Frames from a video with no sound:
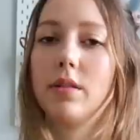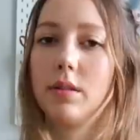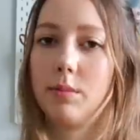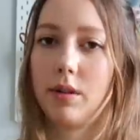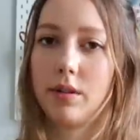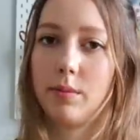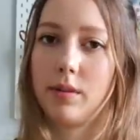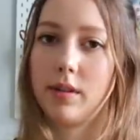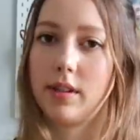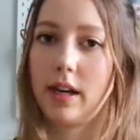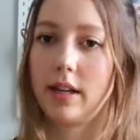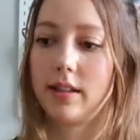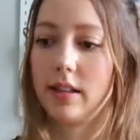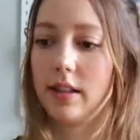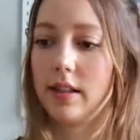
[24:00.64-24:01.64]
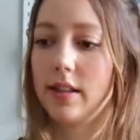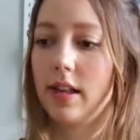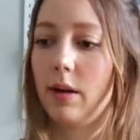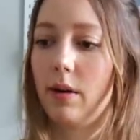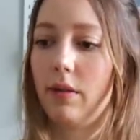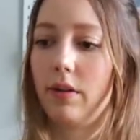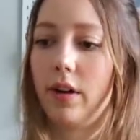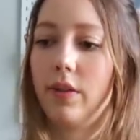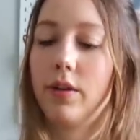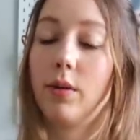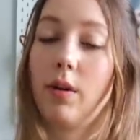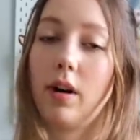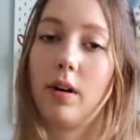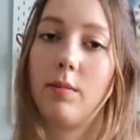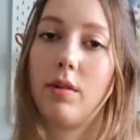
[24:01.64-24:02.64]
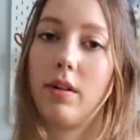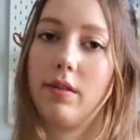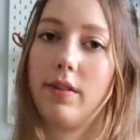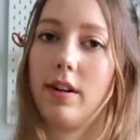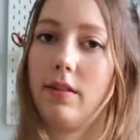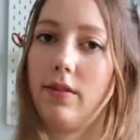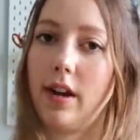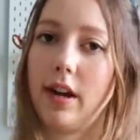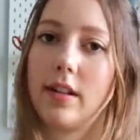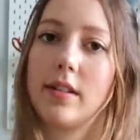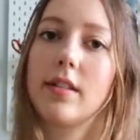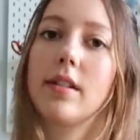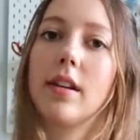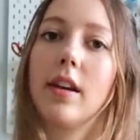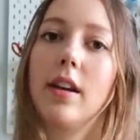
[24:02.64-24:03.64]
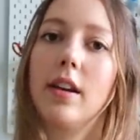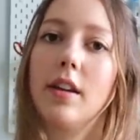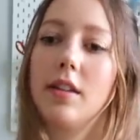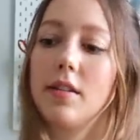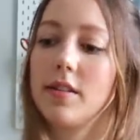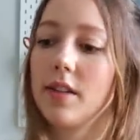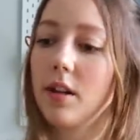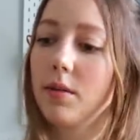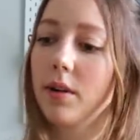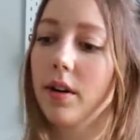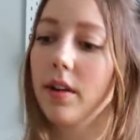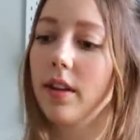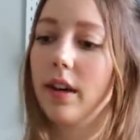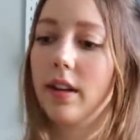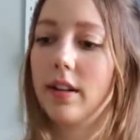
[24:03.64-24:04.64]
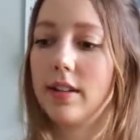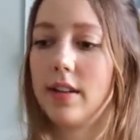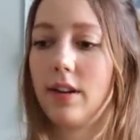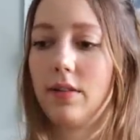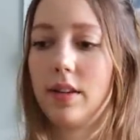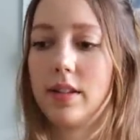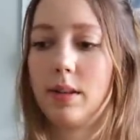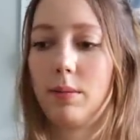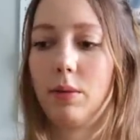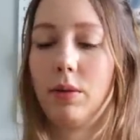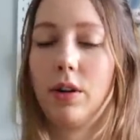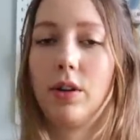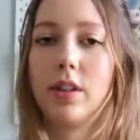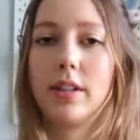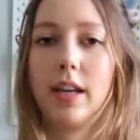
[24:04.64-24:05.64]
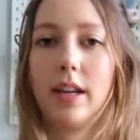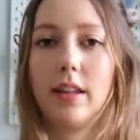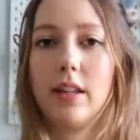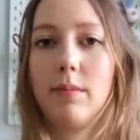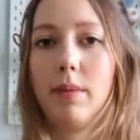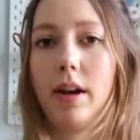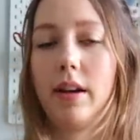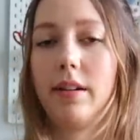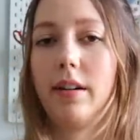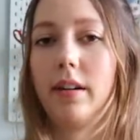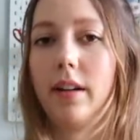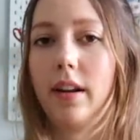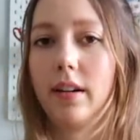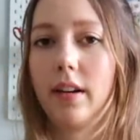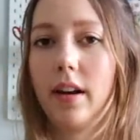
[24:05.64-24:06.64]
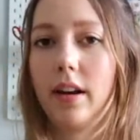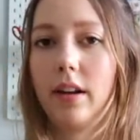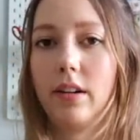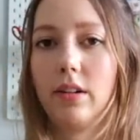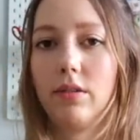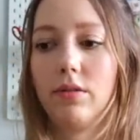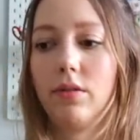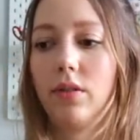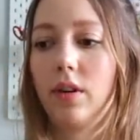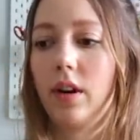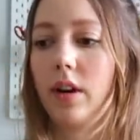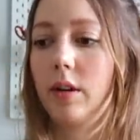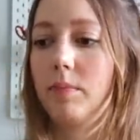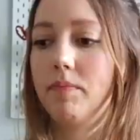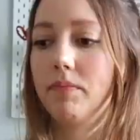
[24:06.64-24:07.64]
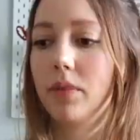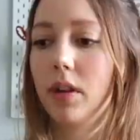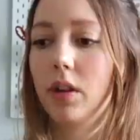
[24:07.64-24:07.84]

to multiple sizes. However, if you are more of an advanced sewer, then it's definitely something where you could take this pattern and kind of um,